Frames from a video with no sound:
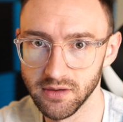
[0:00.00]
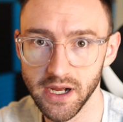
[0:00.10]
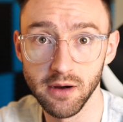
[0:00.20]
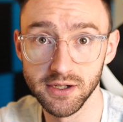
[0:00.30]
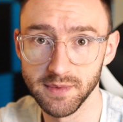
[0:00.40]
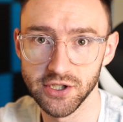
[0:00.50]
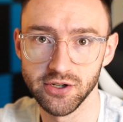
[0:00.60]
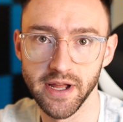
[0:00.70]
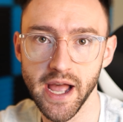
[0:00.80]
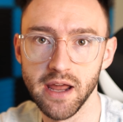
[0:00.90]
I always make
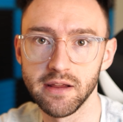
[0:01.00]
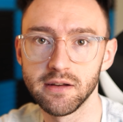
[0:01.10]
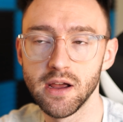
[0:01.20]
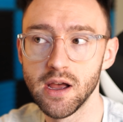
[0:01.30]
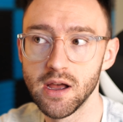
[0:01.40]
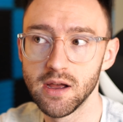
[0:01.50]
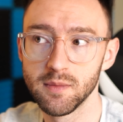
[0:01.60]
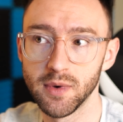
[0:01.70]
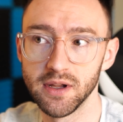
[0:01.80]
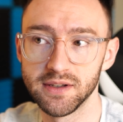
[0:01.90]
sure to add it.
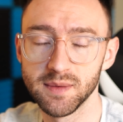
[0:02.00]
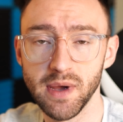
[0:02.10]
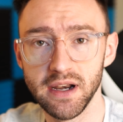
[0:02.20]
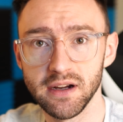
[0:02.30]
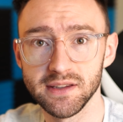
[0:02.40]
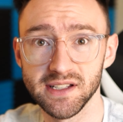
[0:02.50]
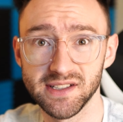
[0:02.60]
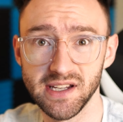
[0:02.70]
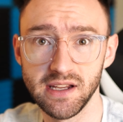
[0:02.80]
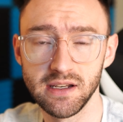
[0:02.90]
But depending on the
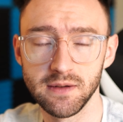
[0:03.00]
scene,